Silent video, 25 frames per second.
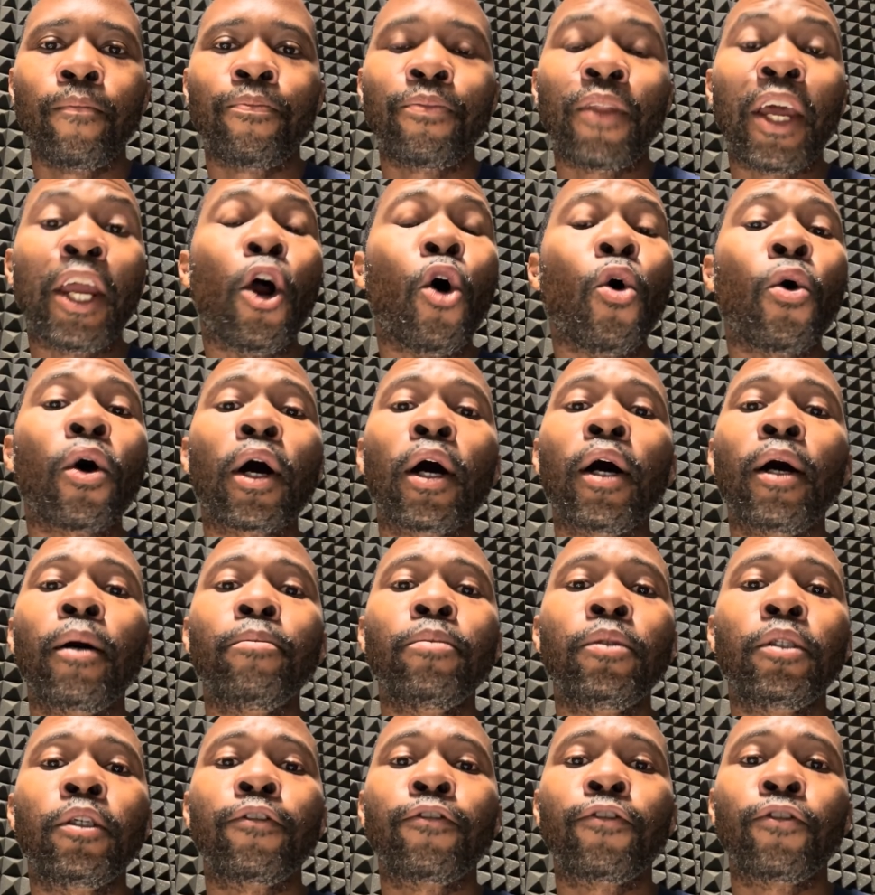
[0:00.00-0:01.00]
they don't come
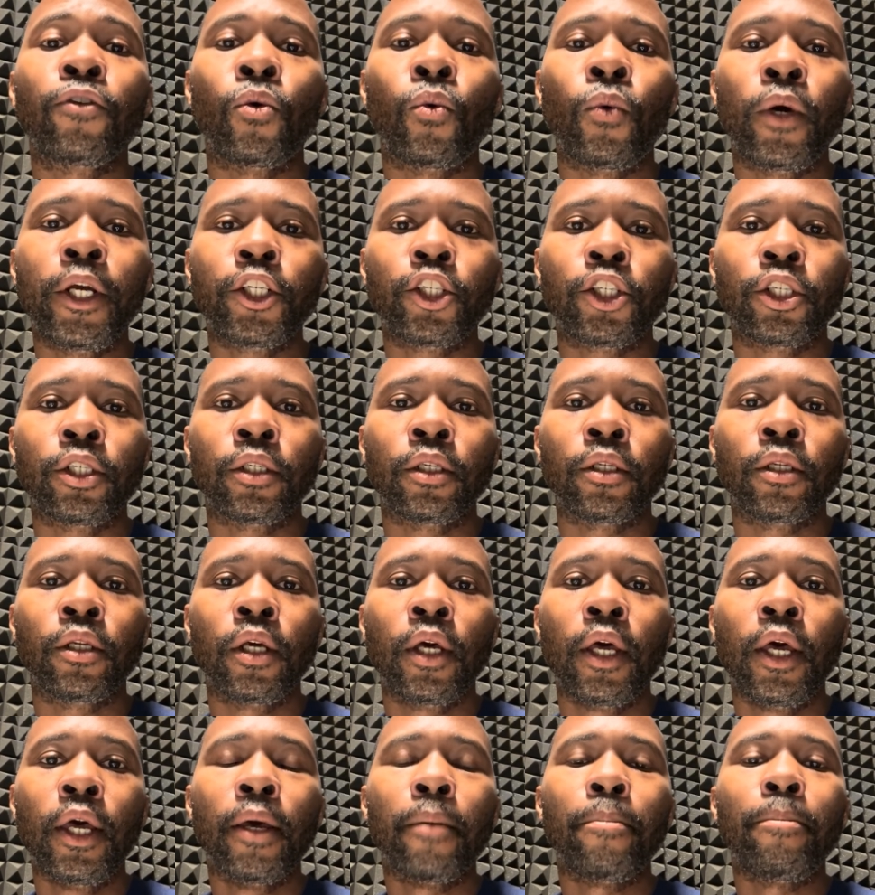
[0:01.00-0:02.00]
to fruition
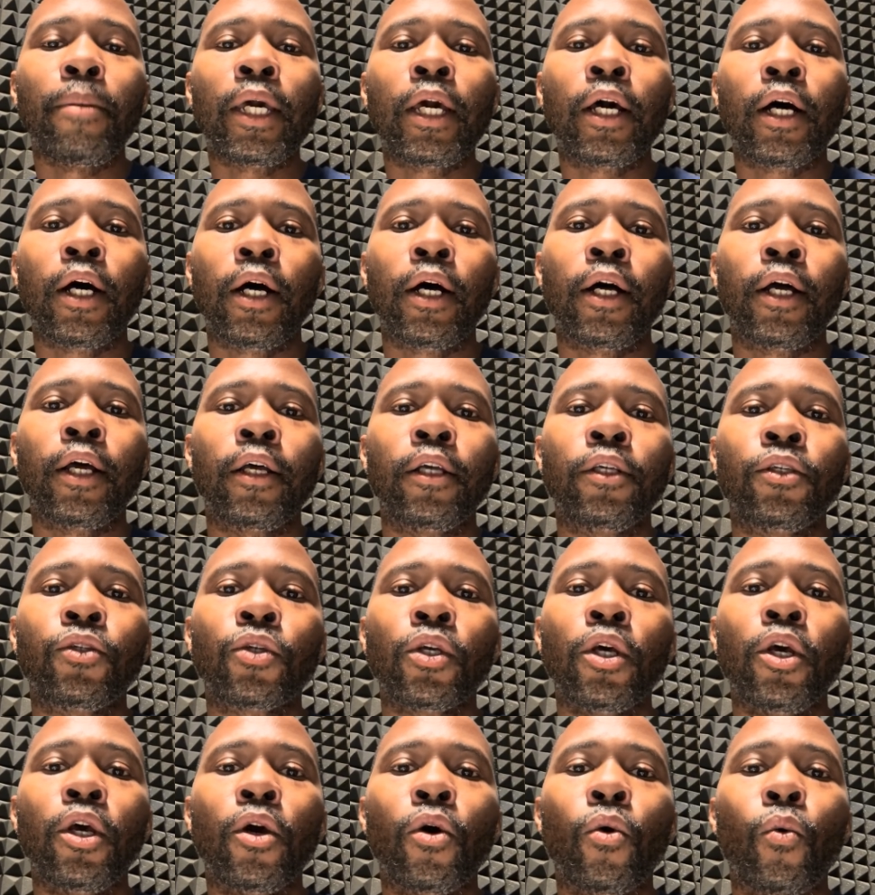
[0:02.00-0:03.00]
because
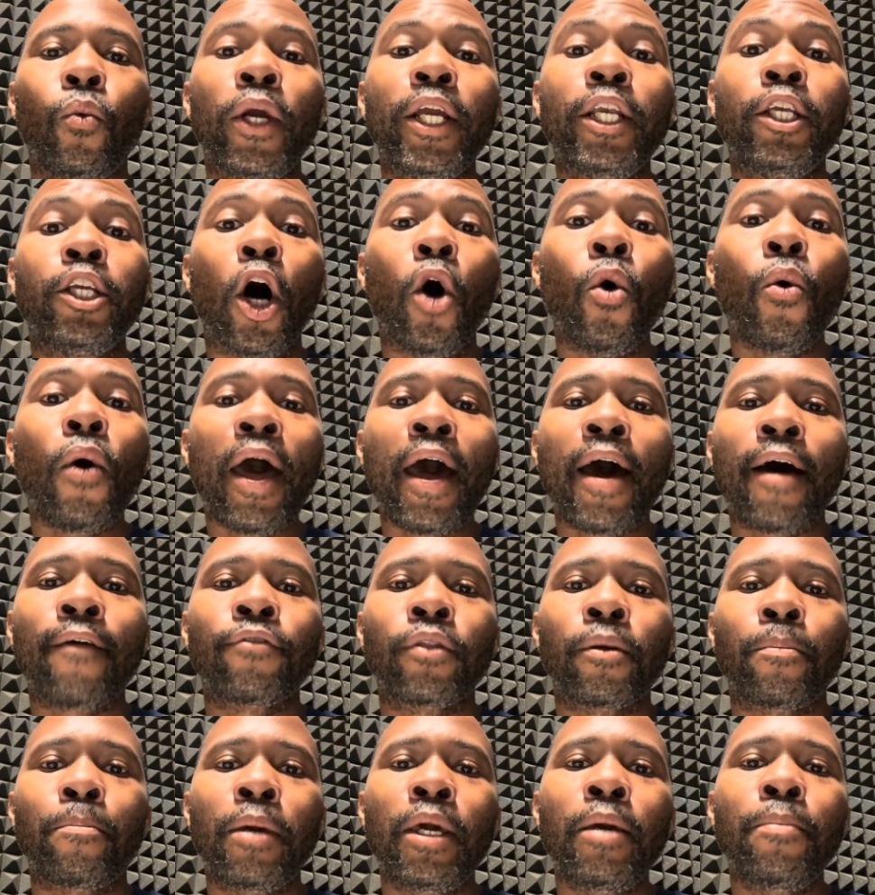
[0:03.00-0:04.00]
we don't have
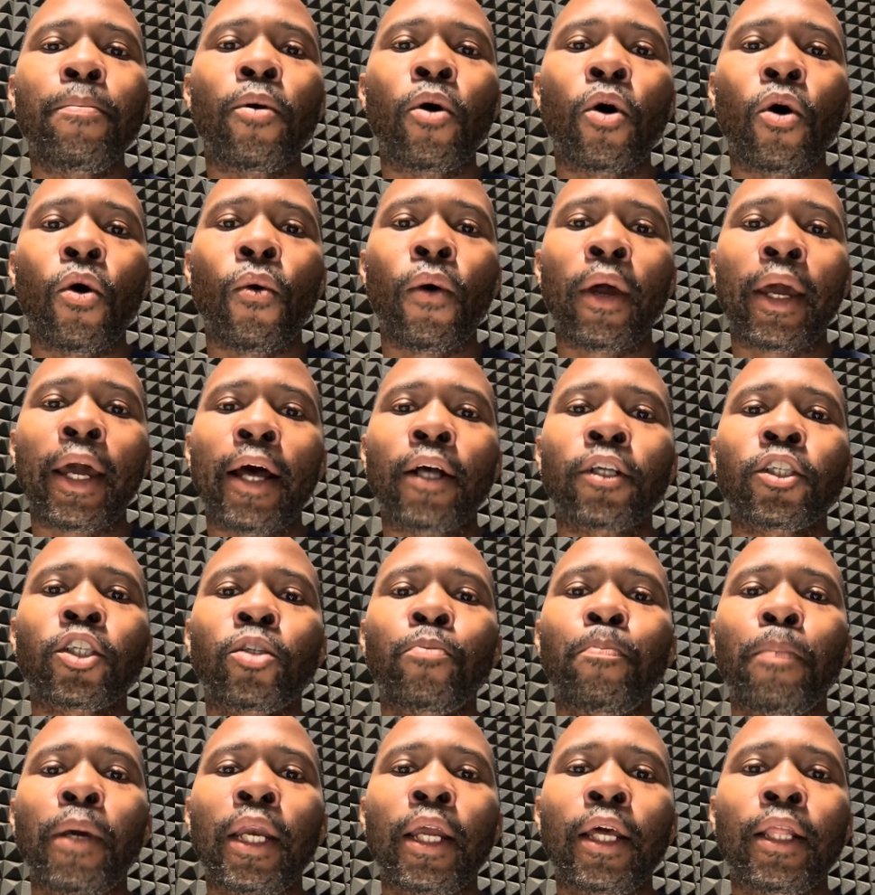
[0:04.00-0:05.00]
the people going out
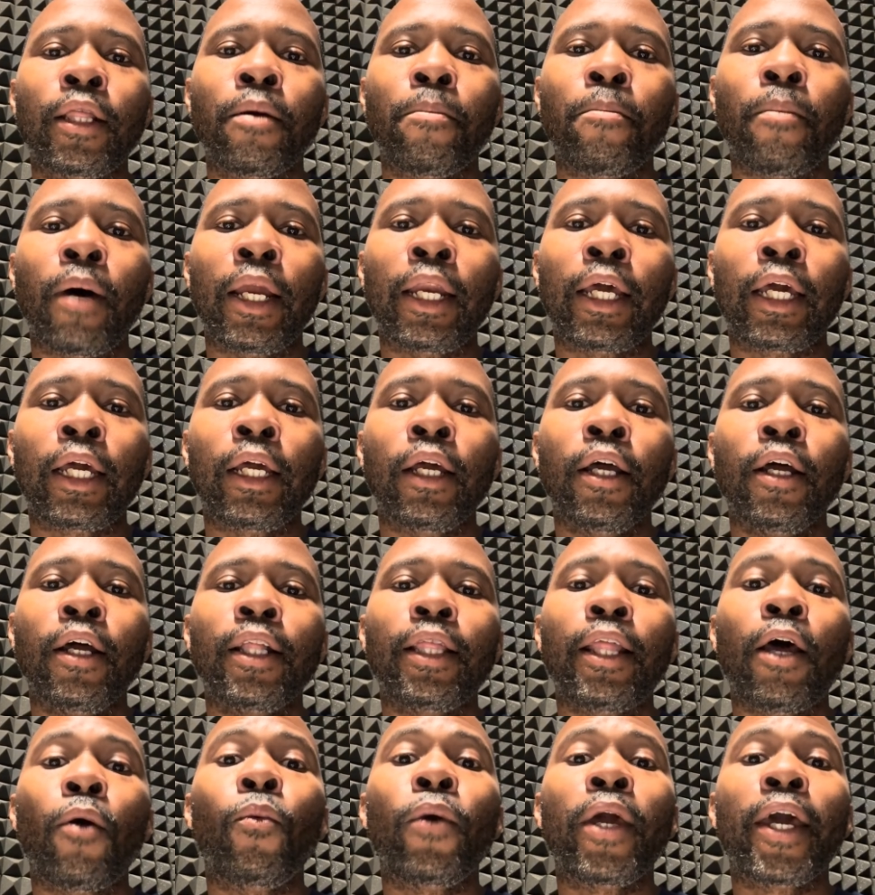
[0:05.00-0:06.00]
spending the money
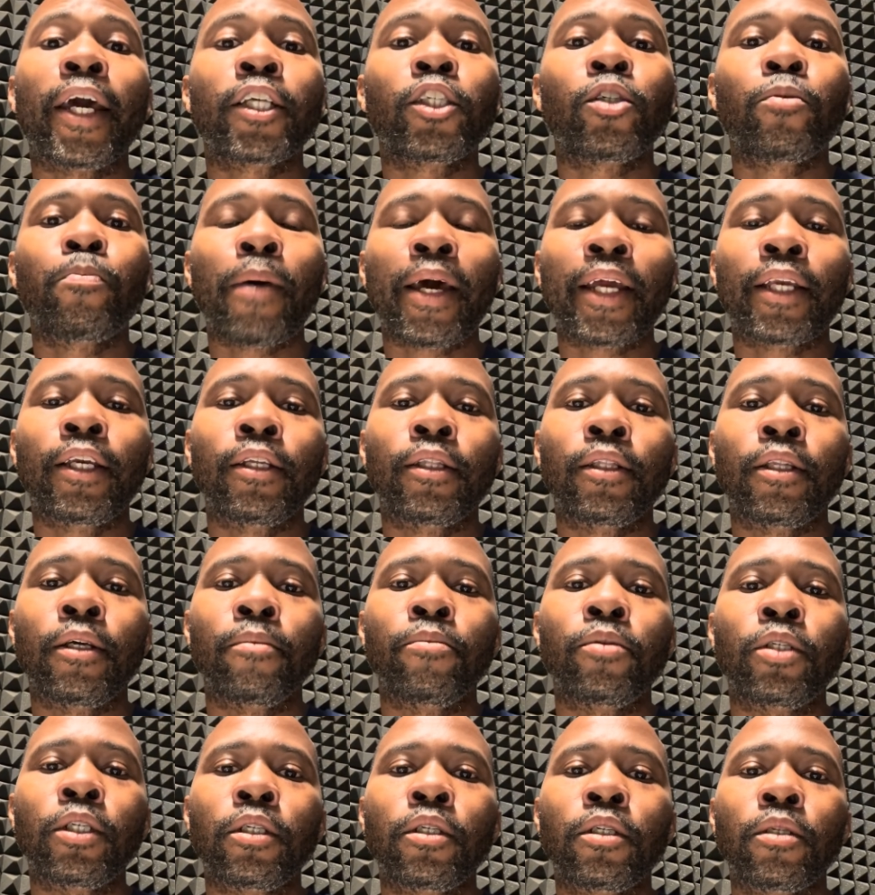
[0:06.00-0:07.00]
that we expected
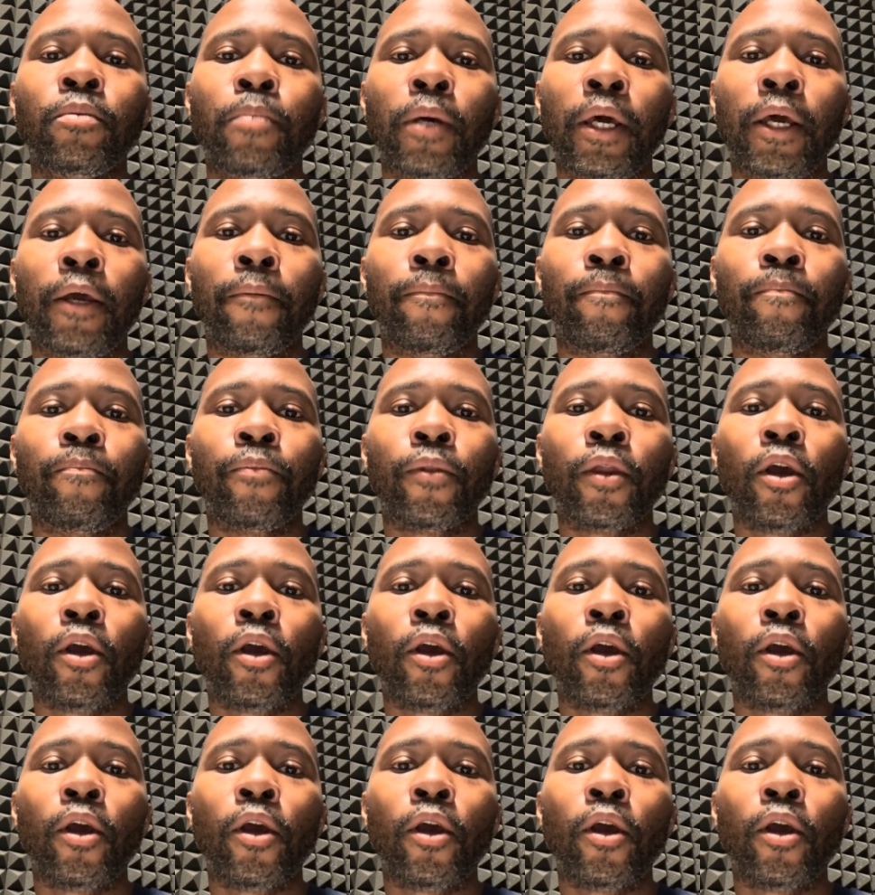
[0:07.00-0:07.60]
them to spend.